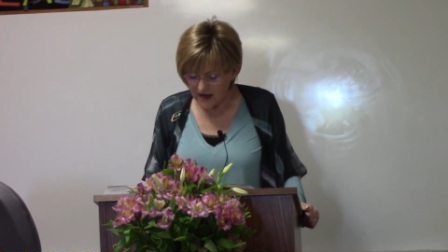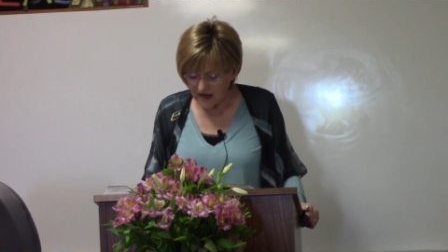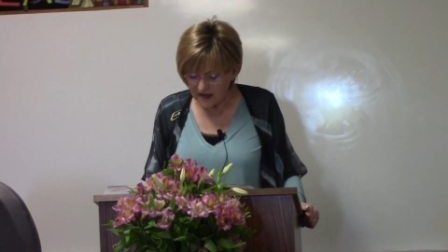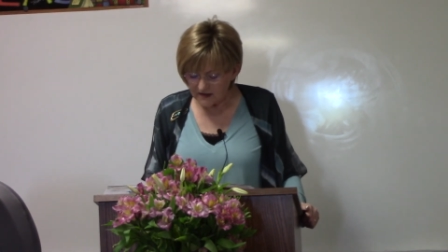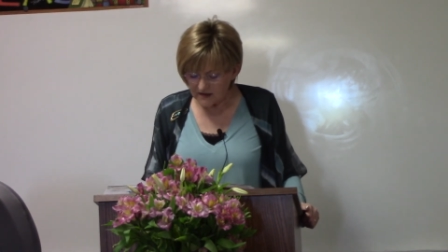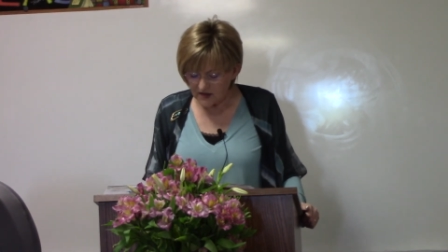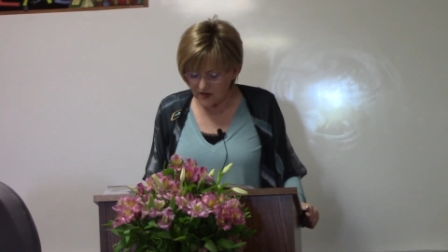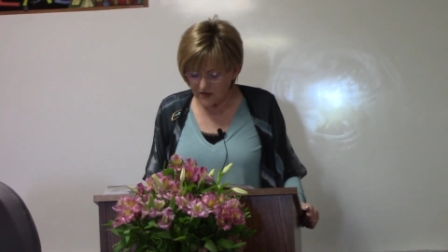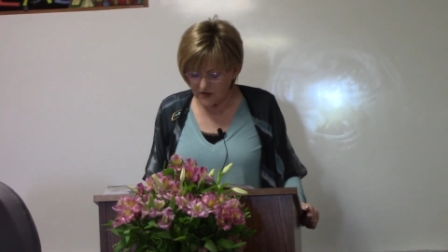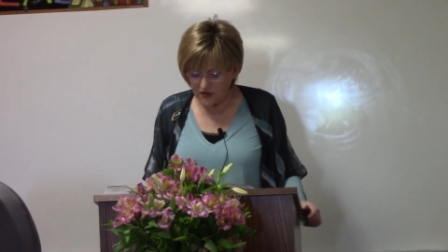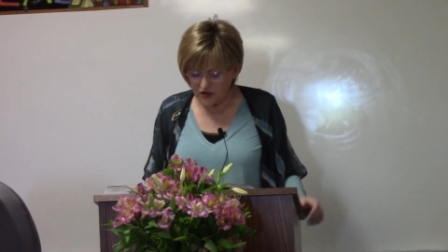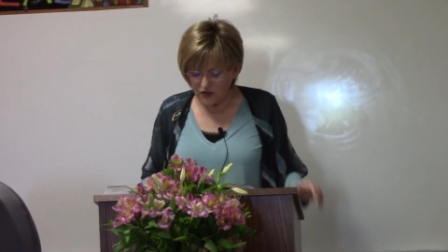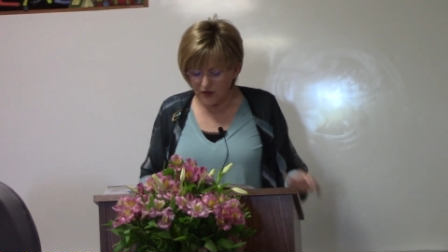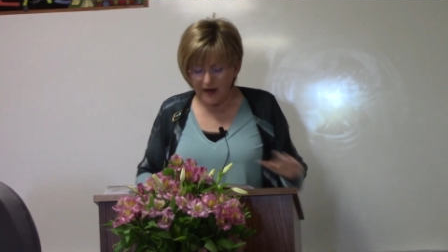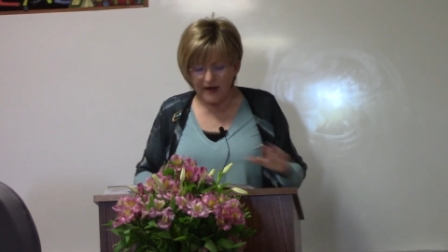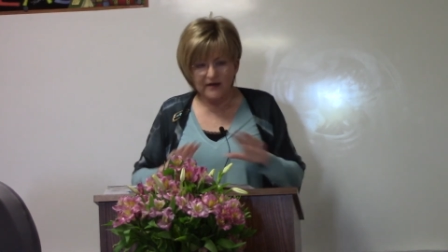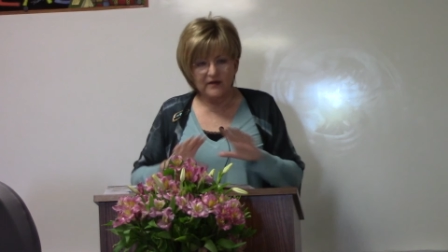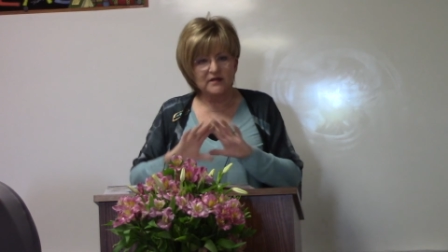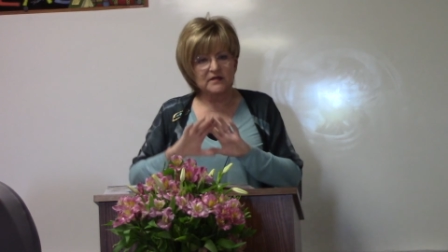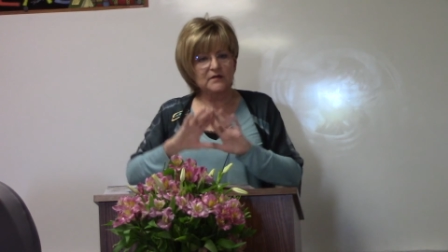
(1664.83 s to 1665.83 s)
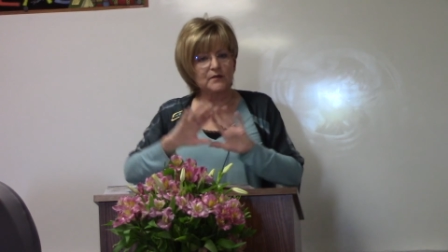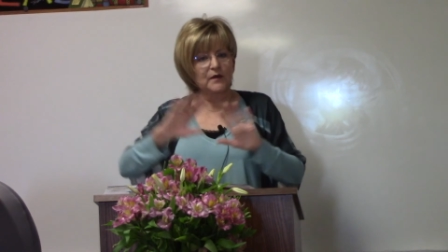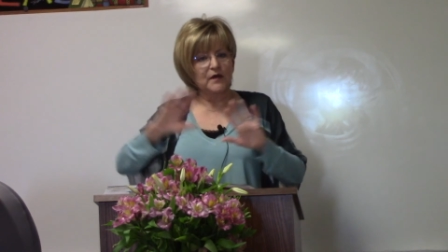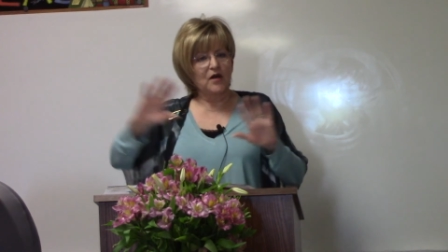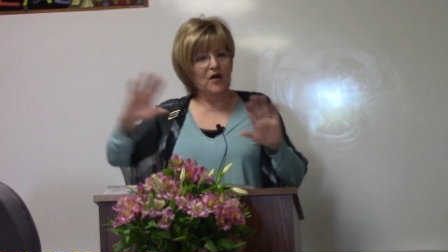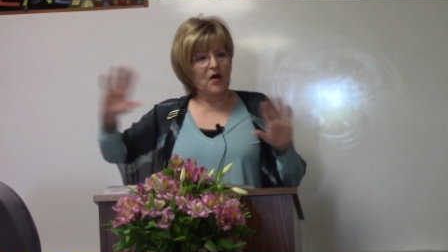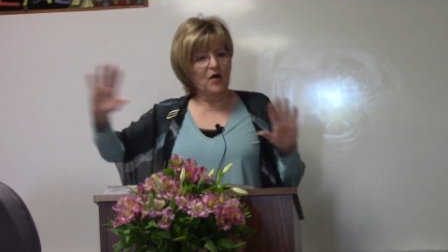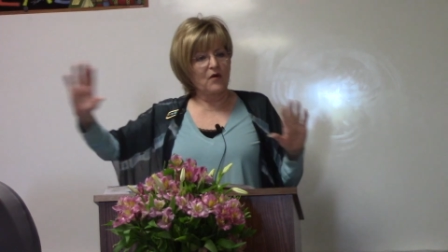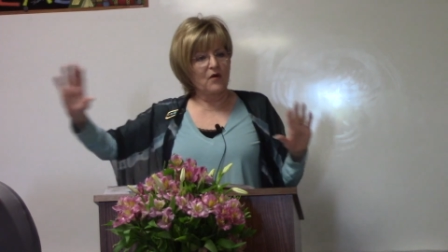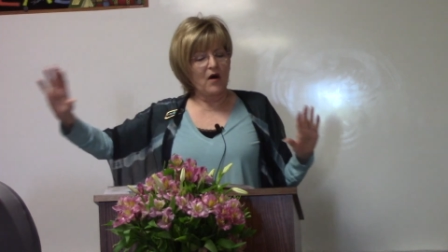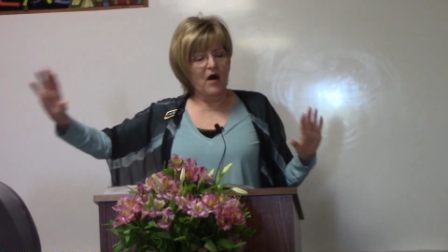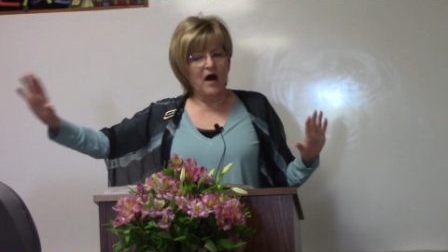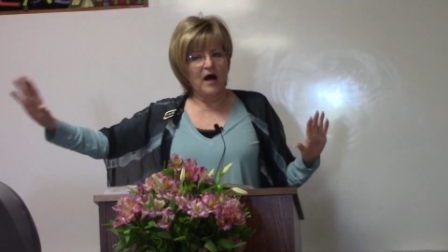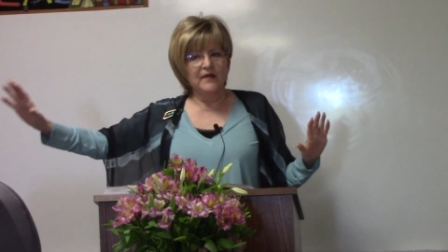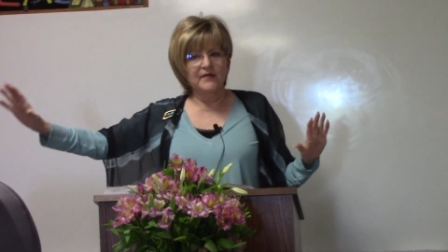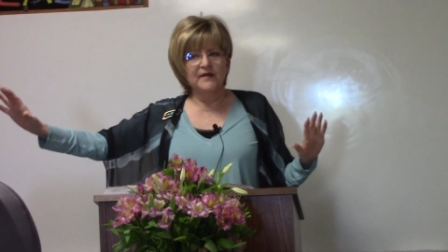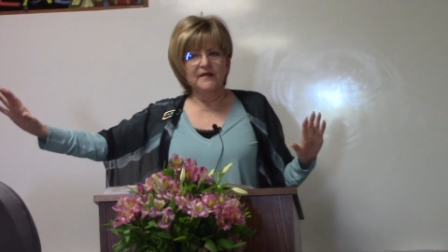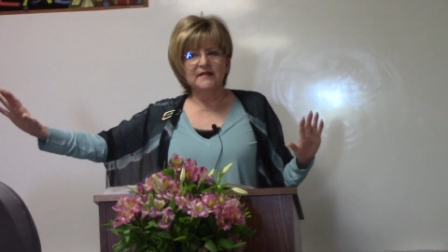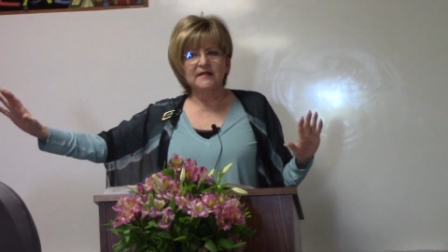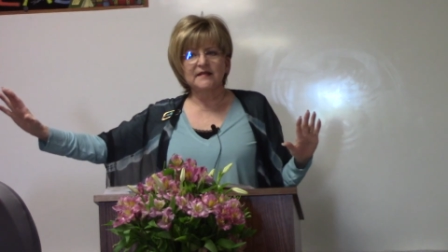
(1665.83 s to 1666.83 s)
So the traders would go
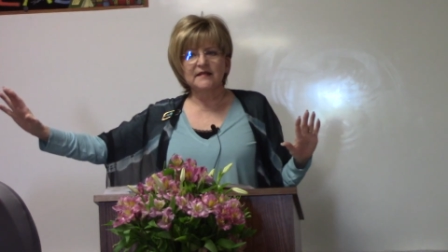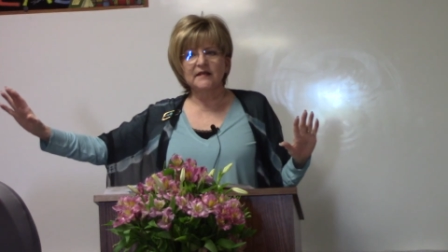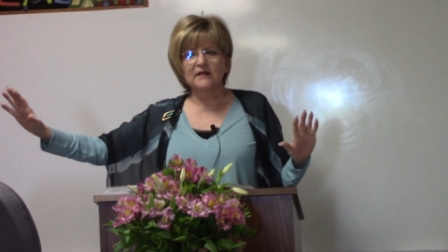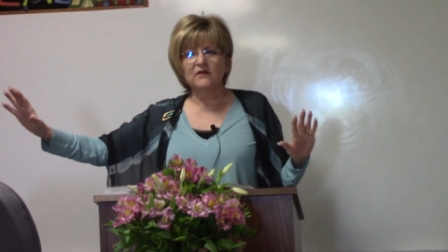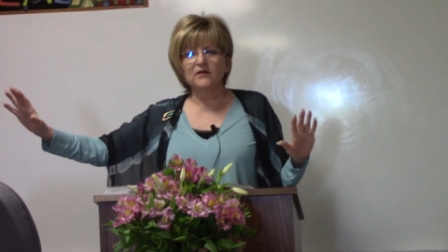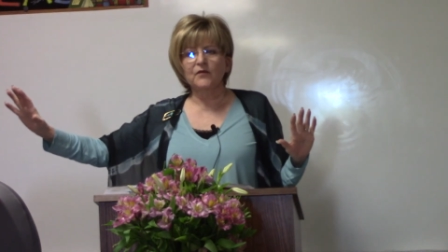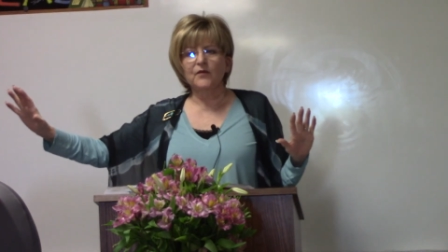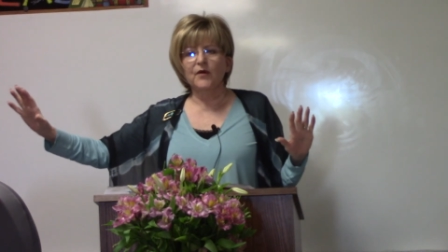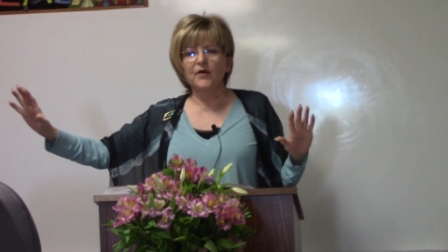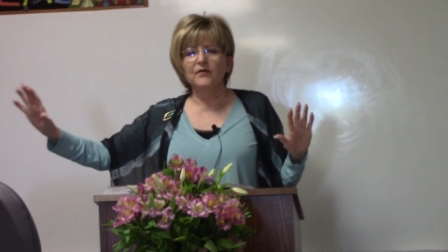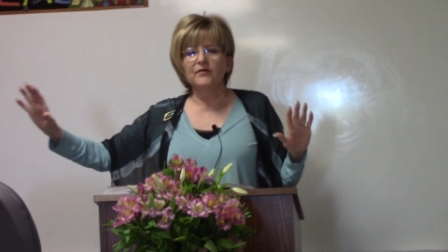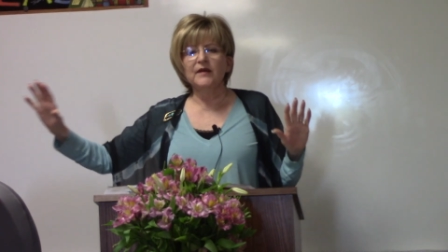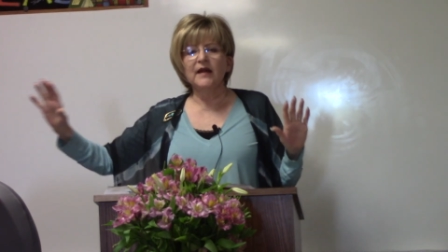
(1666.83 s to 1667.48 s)
on this Silk Road.